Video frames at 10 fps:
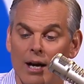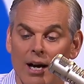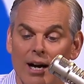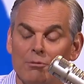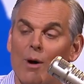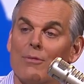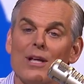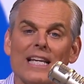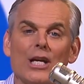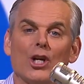Um, do I
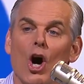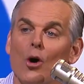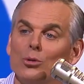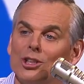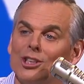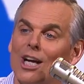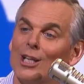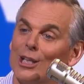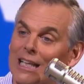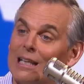think he coasts a
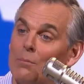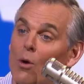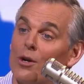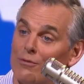little more